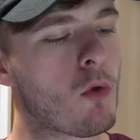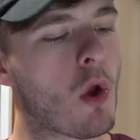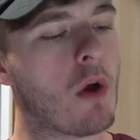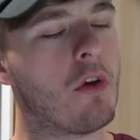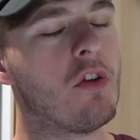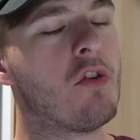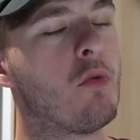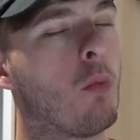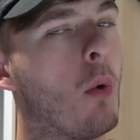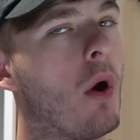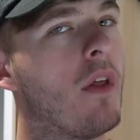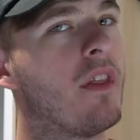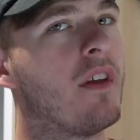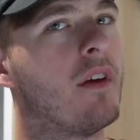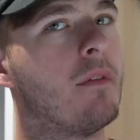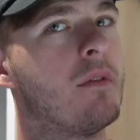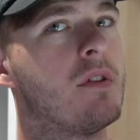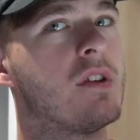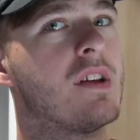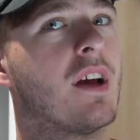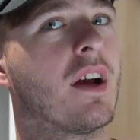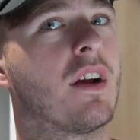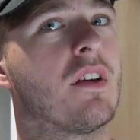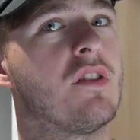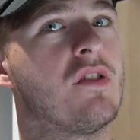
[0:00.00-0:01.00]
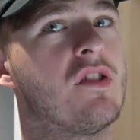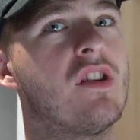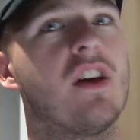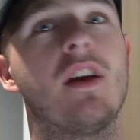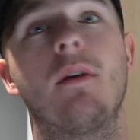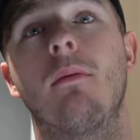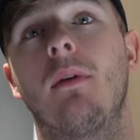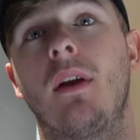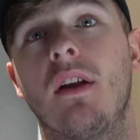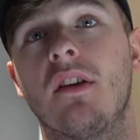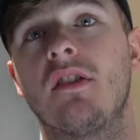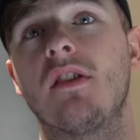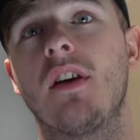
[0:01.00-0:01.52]
It's worthy of a second
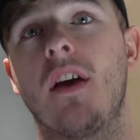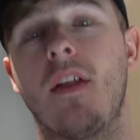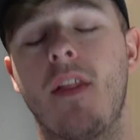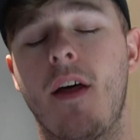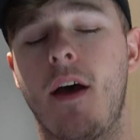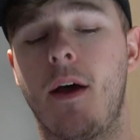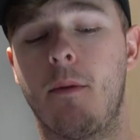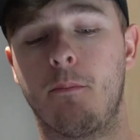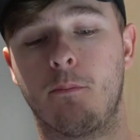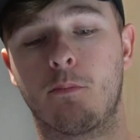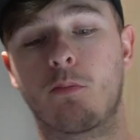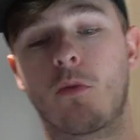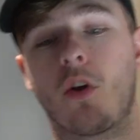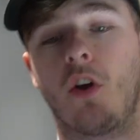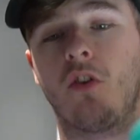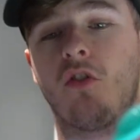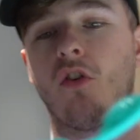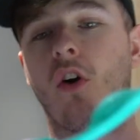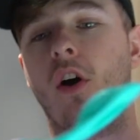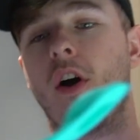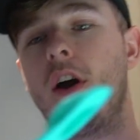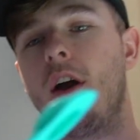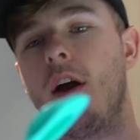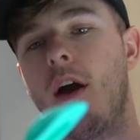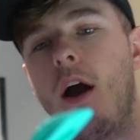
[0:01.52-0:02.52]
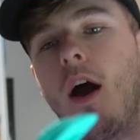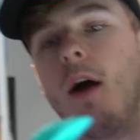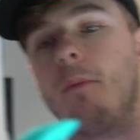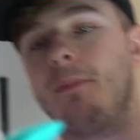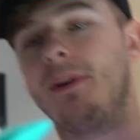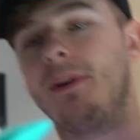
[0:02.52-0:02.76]
sip, let's say that. Try it. I